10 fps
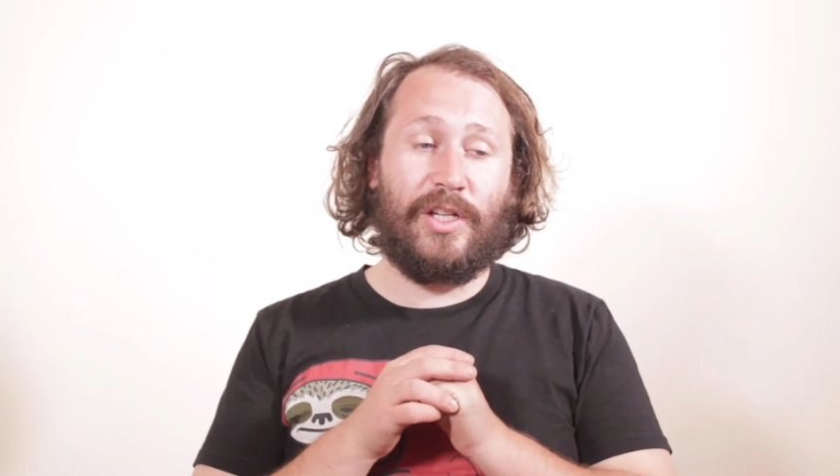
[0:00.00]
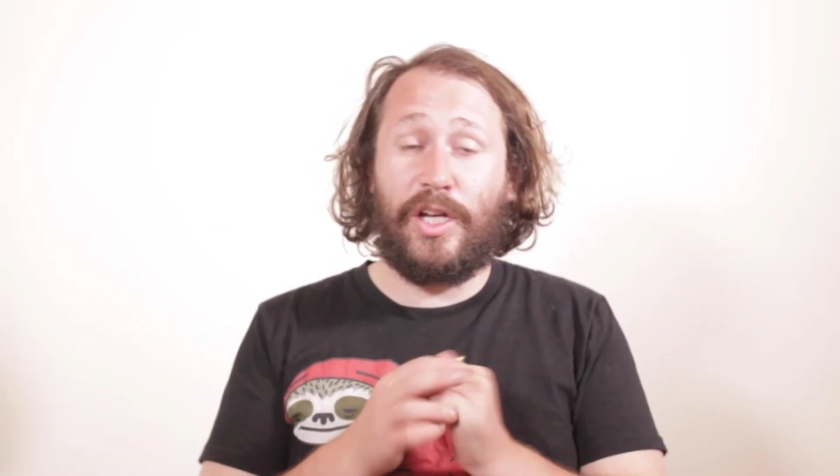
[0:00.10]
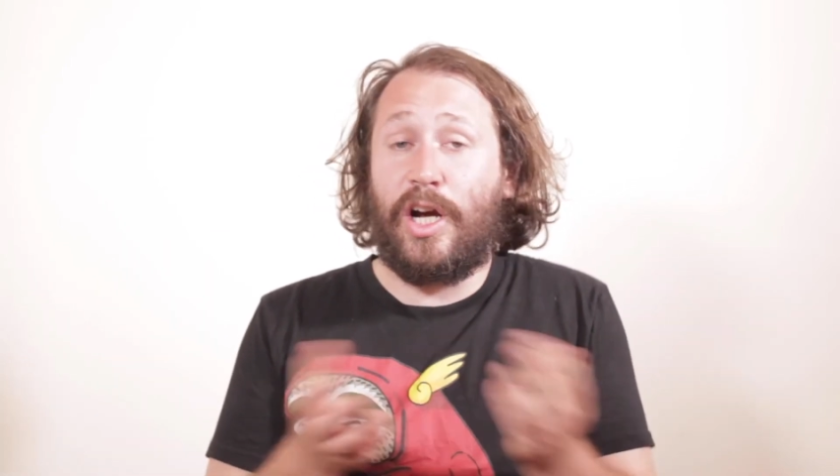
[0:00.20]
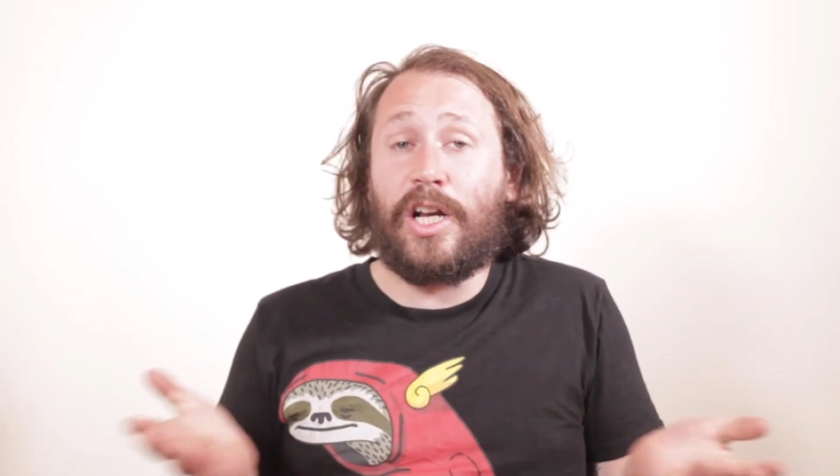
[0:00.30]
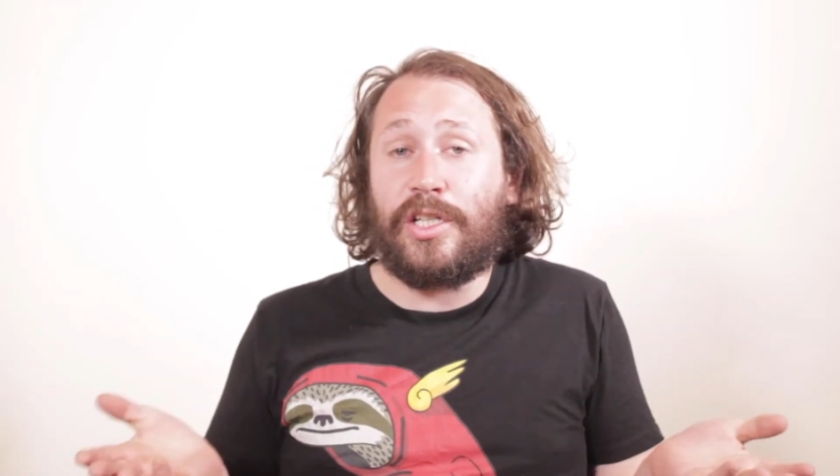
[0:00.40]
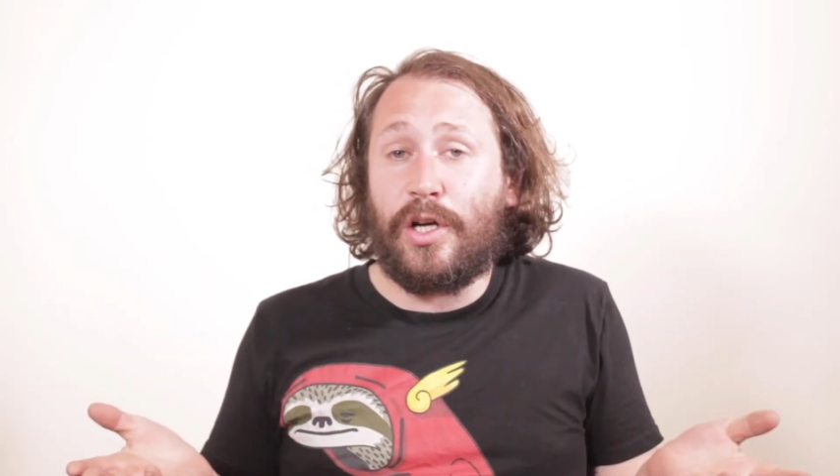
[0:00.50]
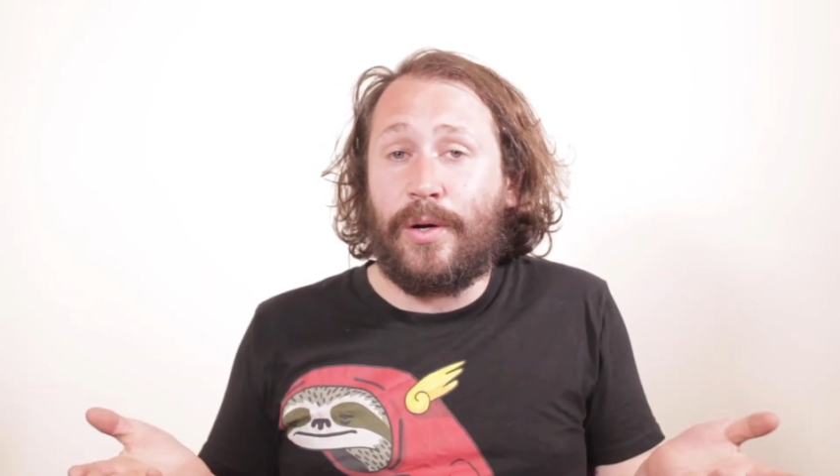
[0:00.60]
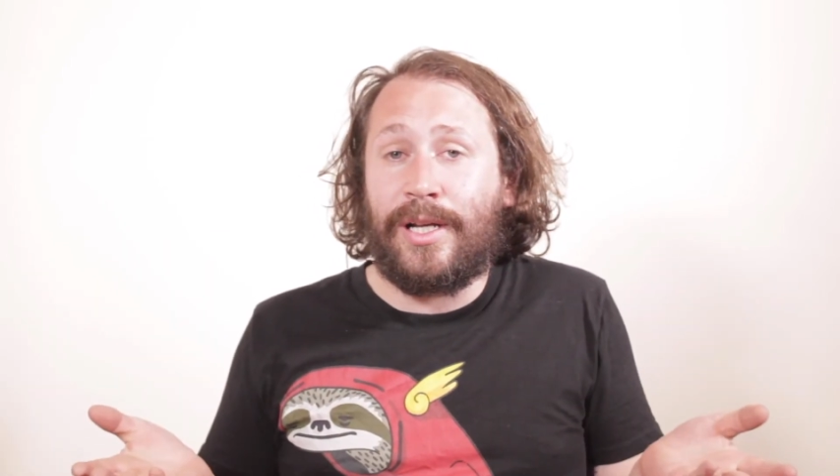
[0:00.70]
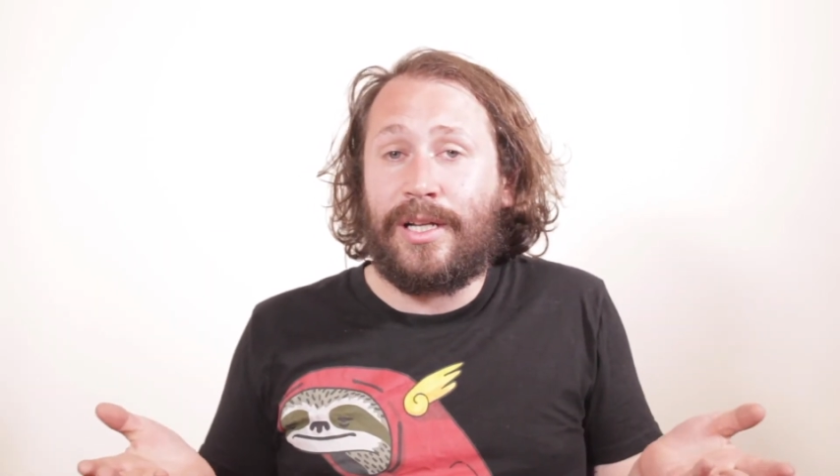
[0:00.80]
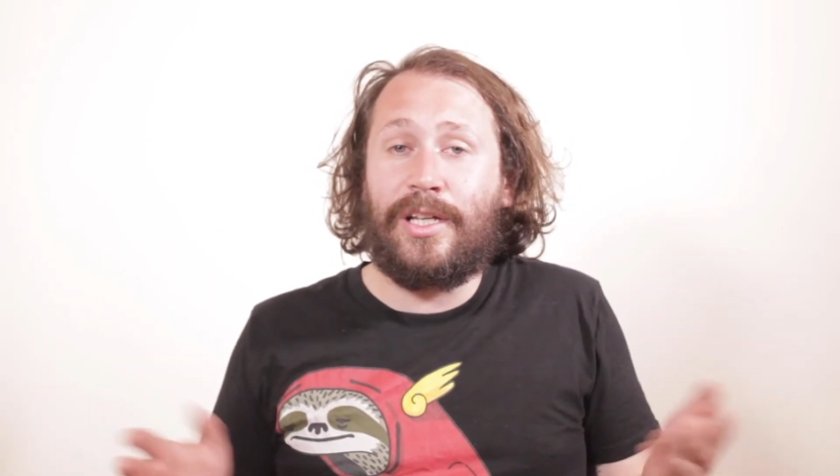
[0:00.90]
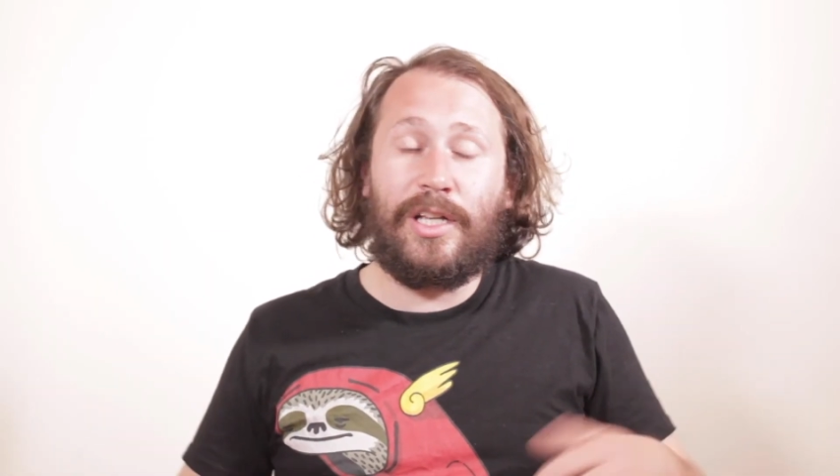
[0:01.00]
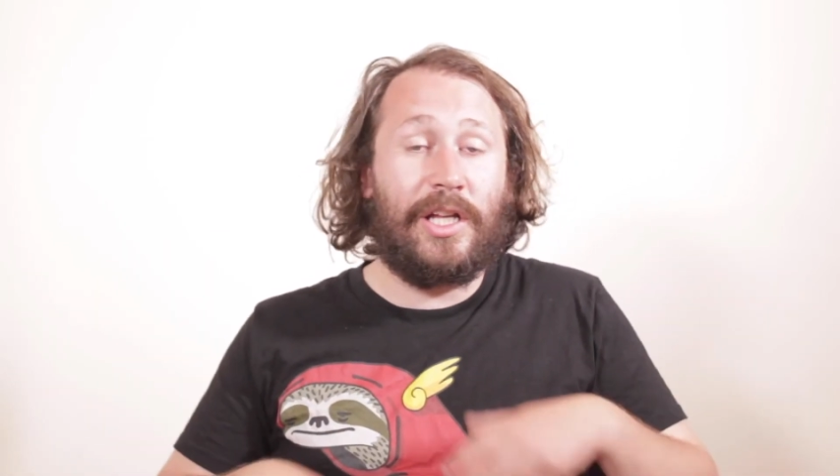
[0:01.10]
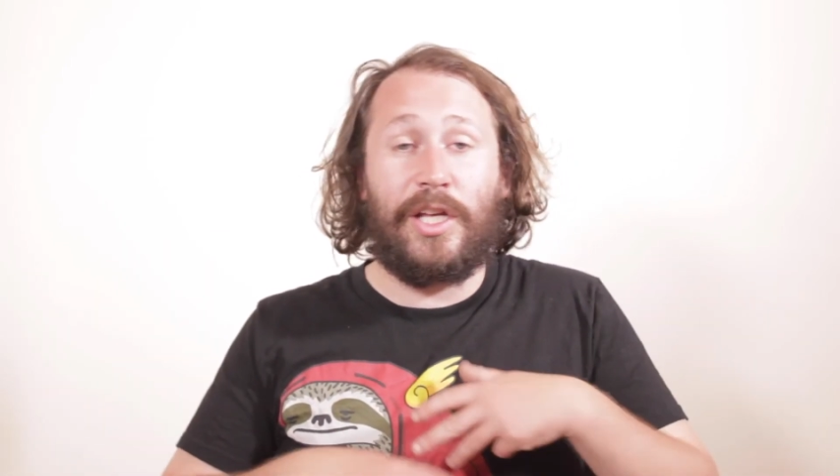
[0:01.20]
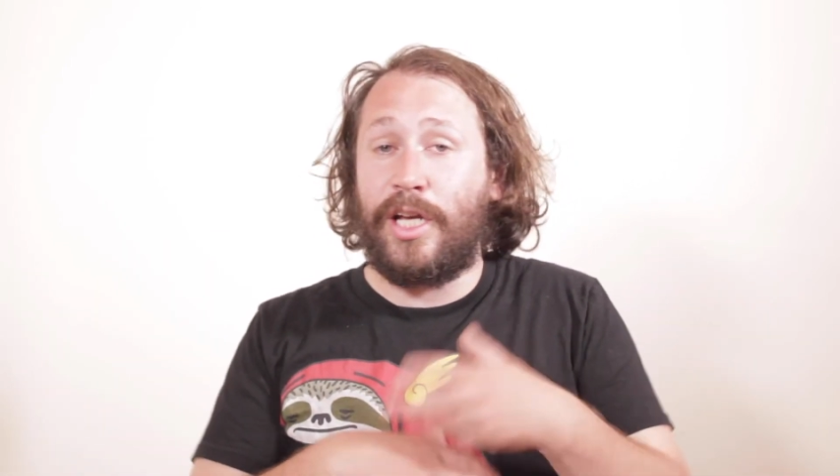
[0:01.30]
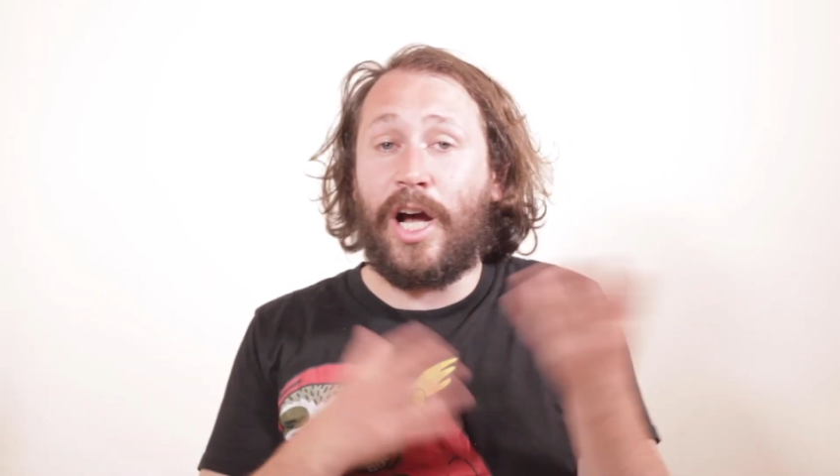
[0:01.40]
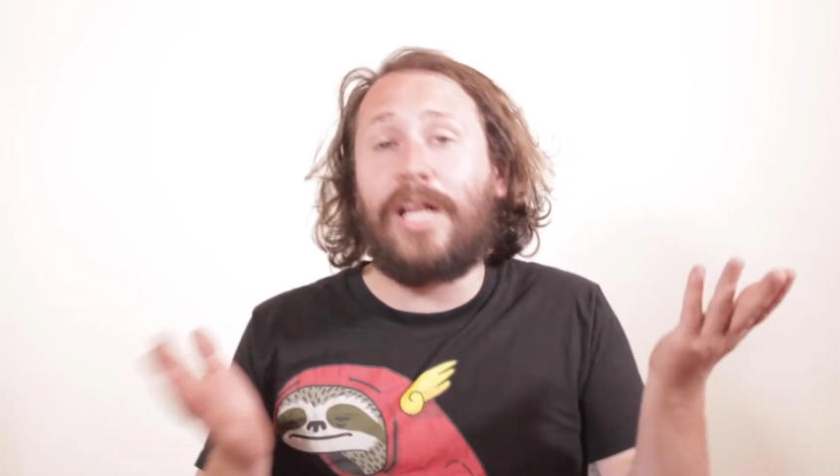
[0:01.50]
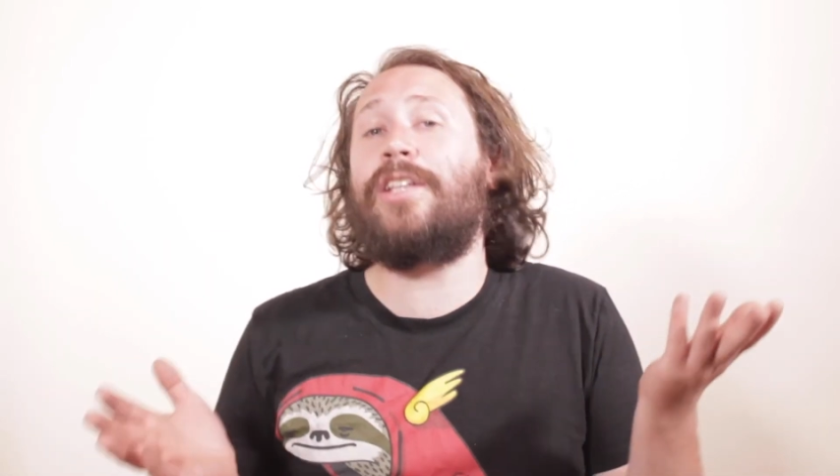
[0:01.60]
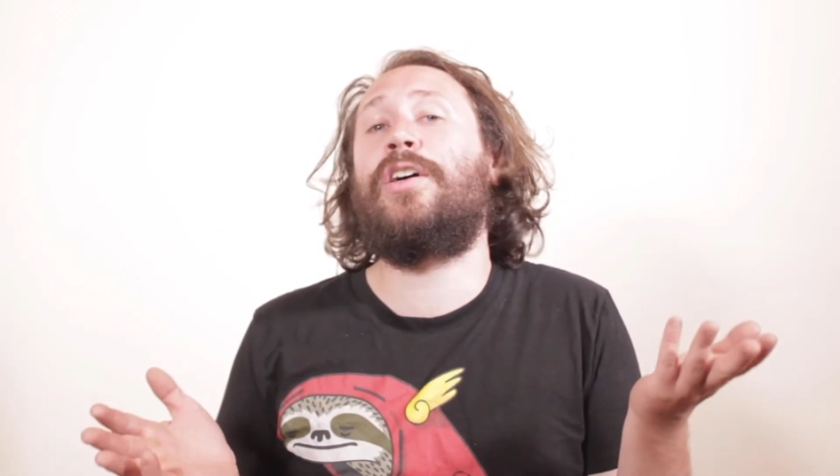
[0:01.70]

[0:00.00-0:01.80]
you gotta do it. You gotta